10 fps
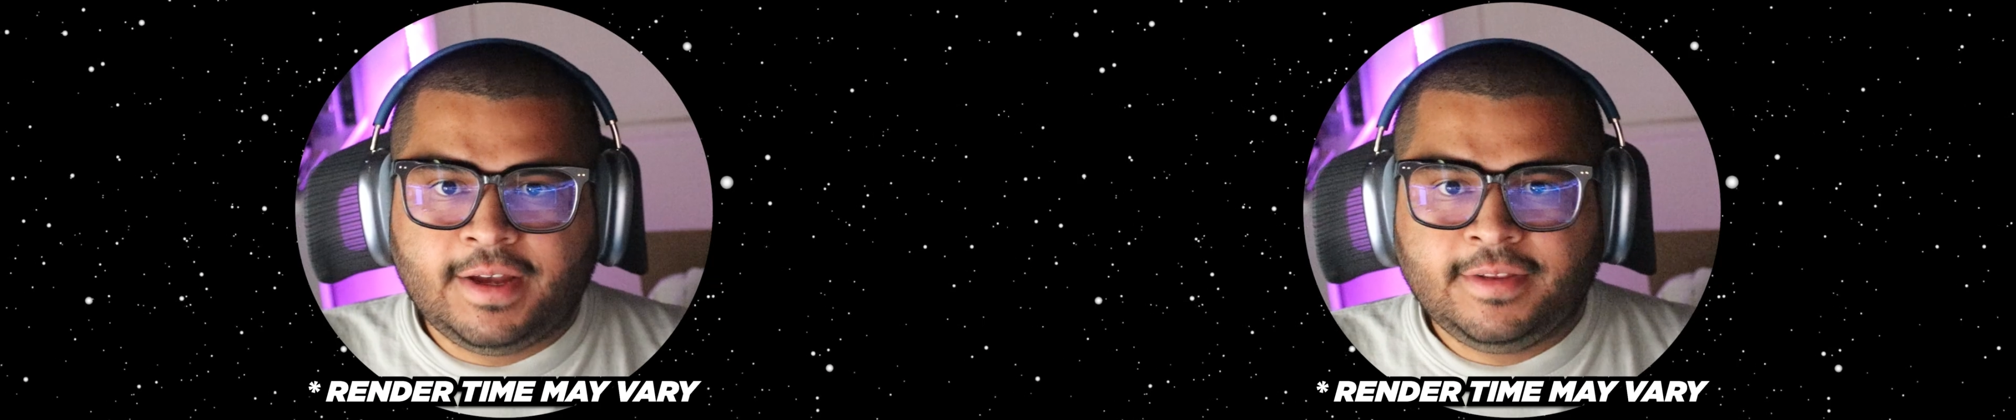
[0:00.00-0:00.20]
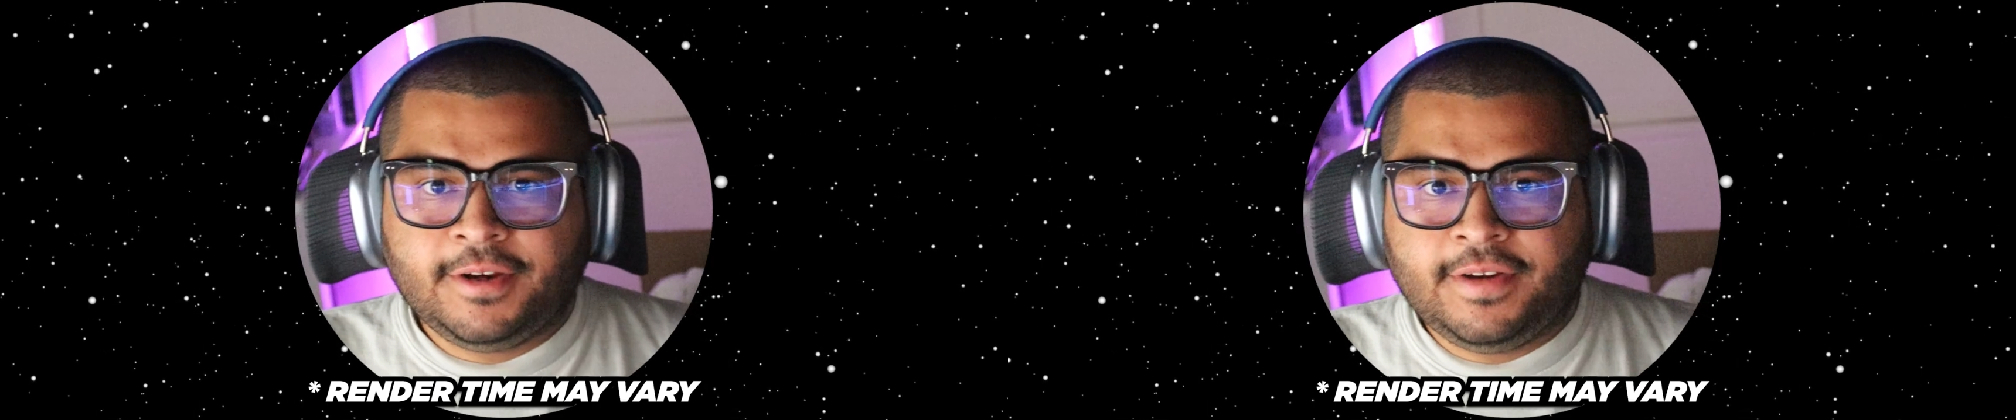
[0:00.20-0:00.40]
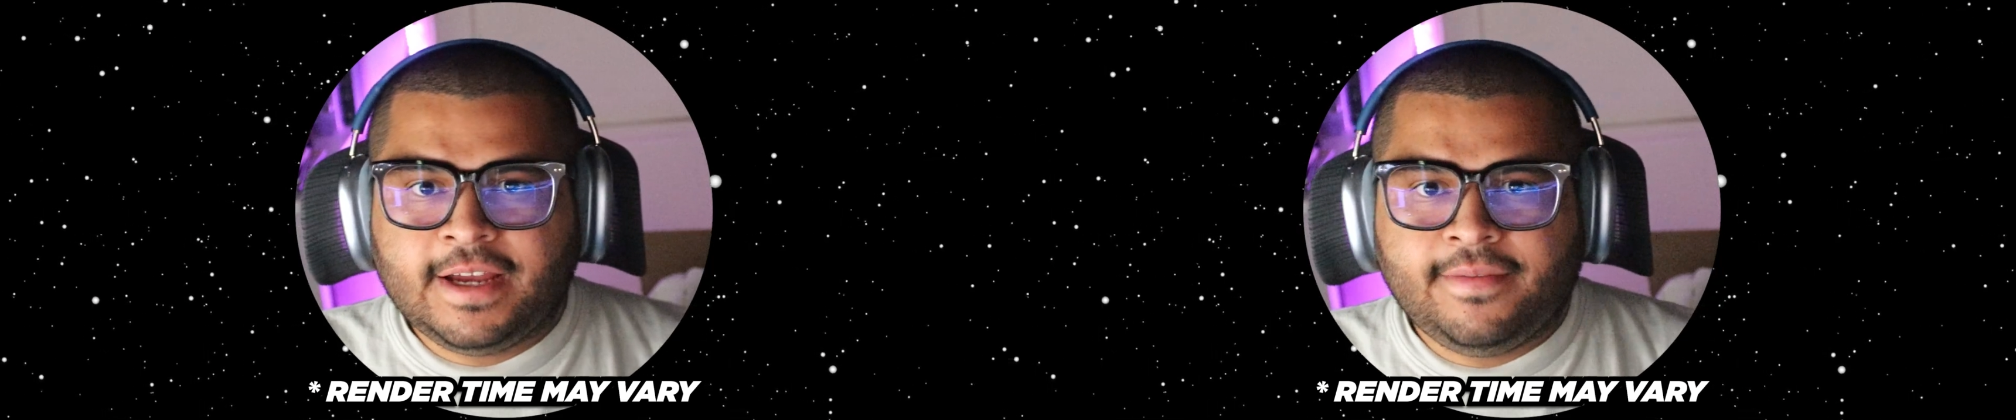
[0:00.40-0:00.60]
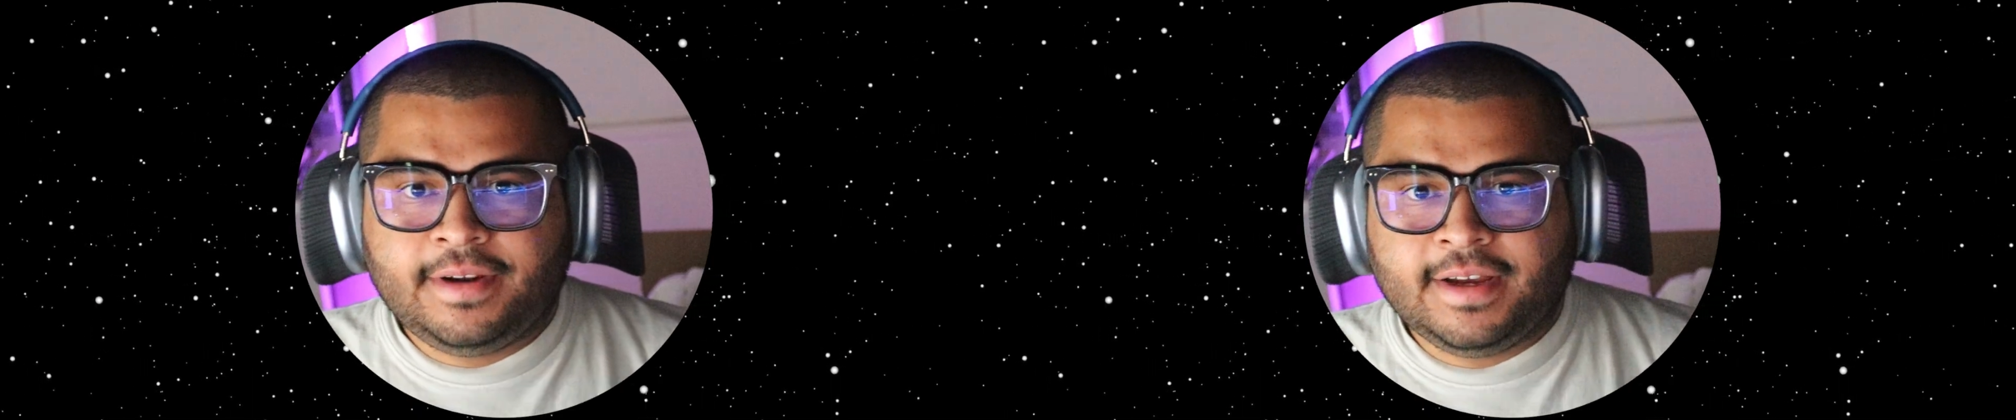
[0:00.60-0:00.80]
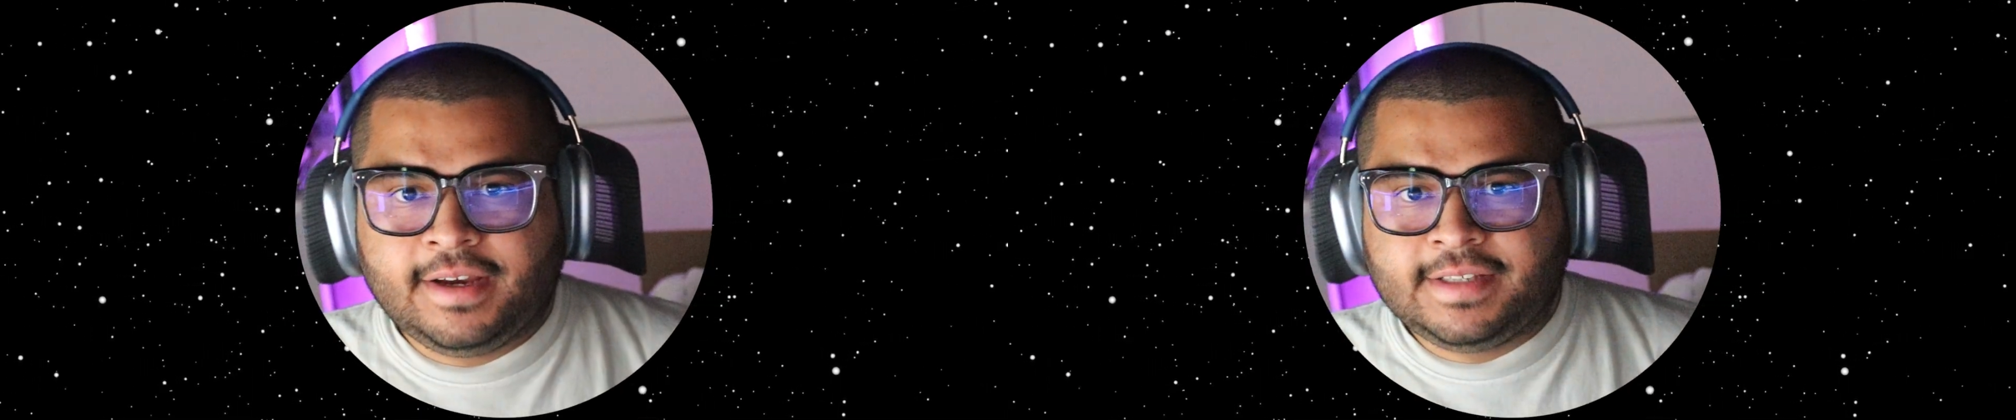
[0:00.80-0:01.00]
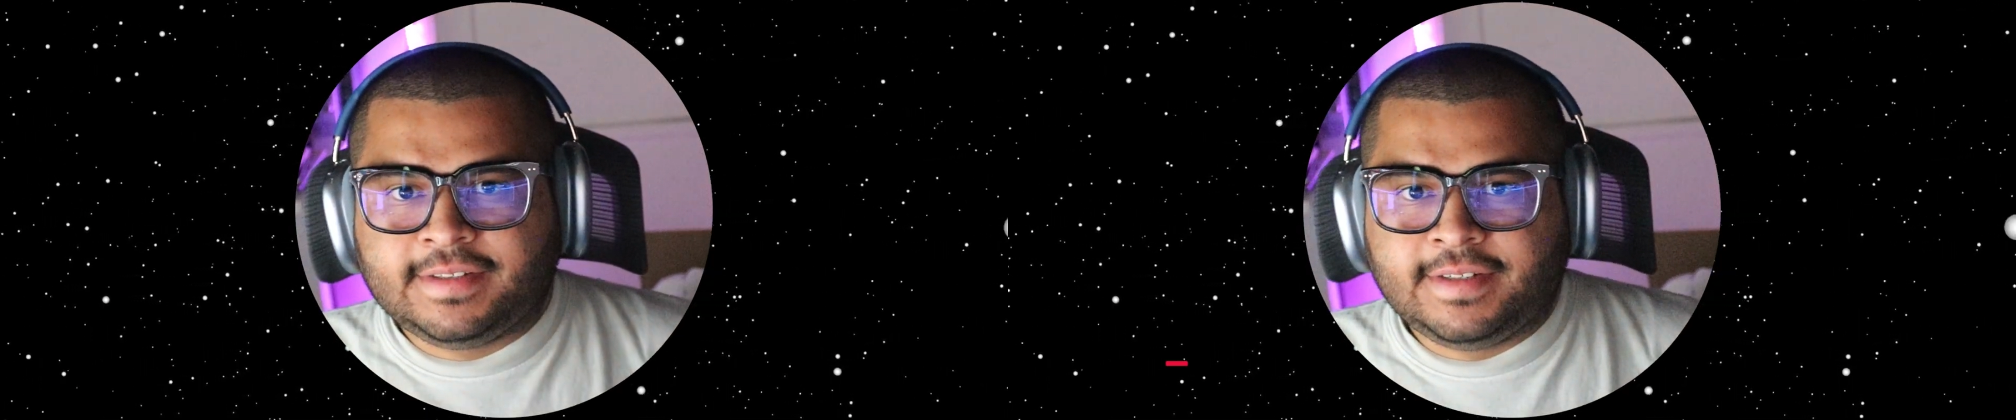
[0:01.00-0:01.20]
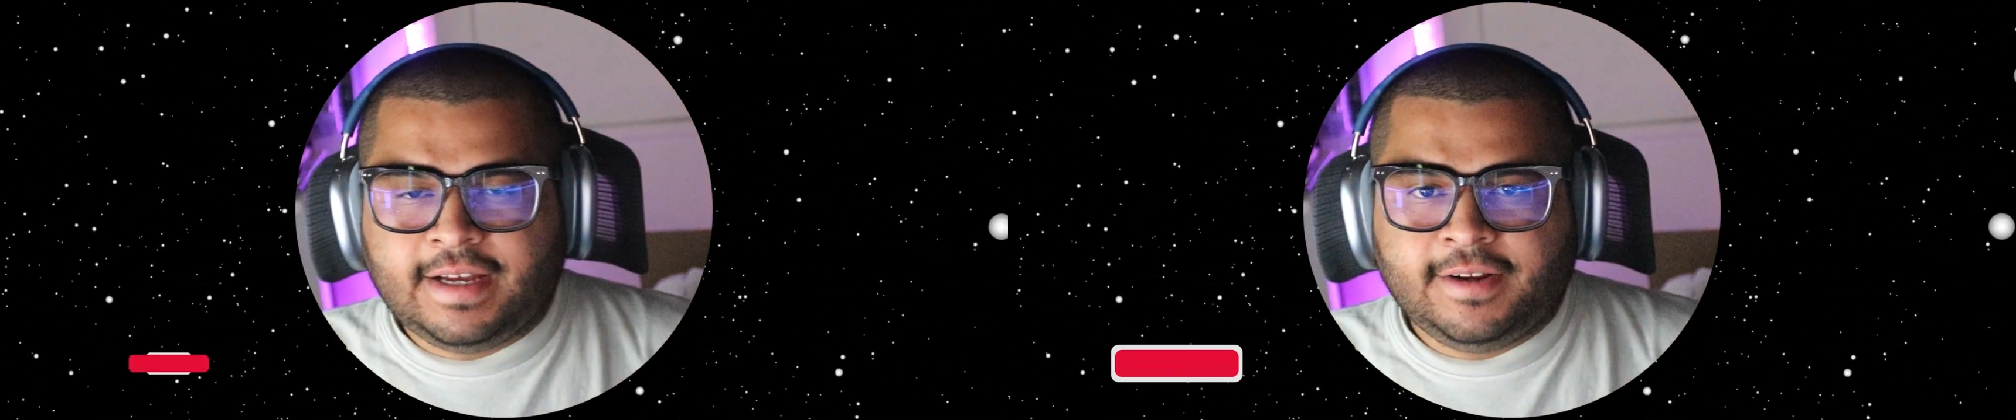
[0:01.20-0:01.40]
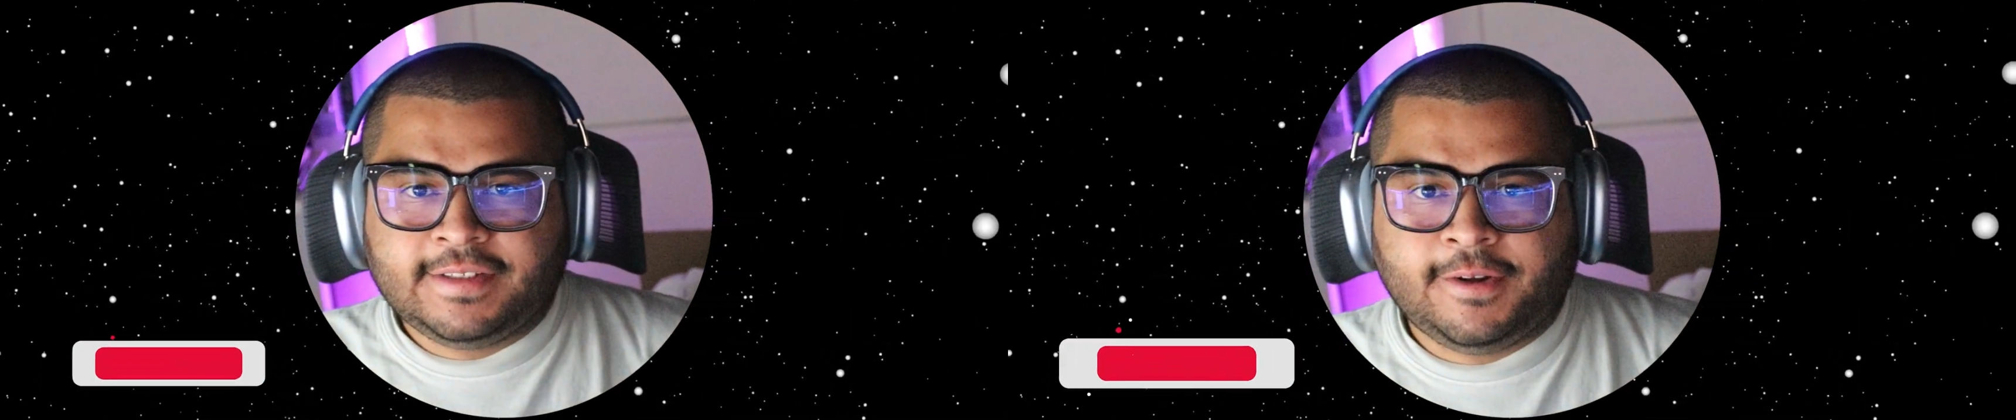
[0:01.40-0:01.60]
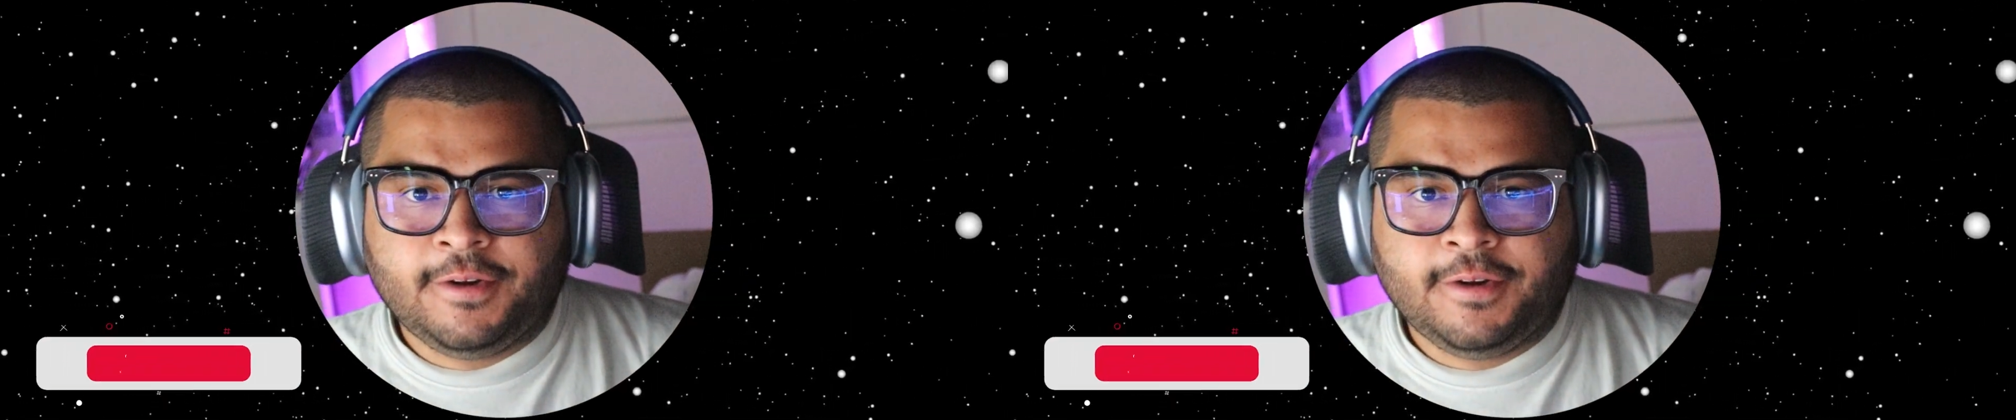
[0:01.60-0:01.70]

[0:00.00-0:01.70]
there you have it, guys. That is how to